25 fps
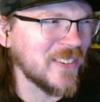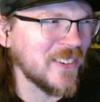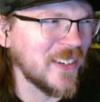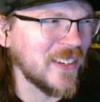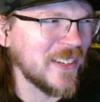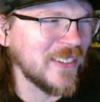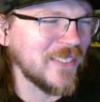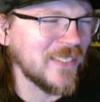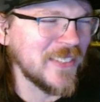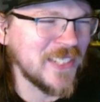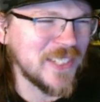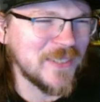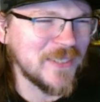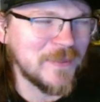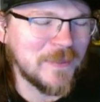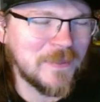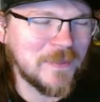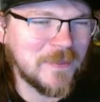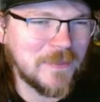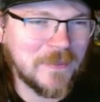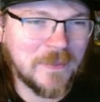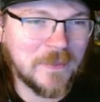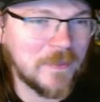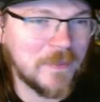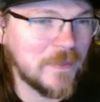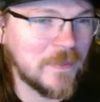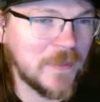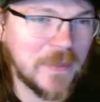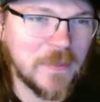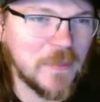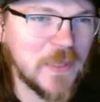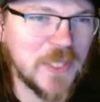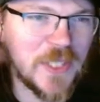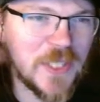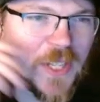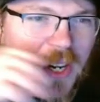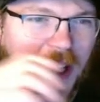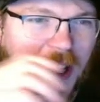run, which is
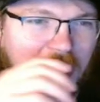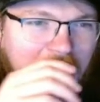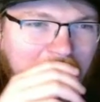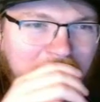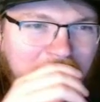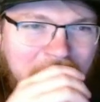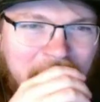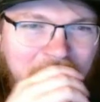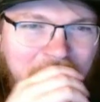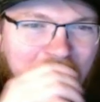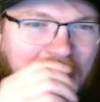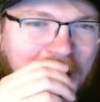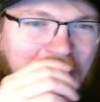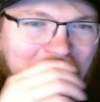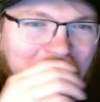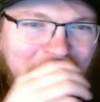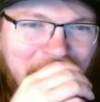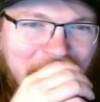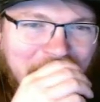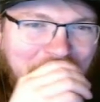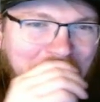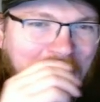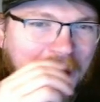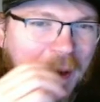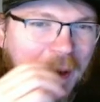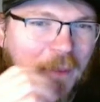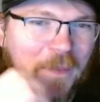bizarre. Um,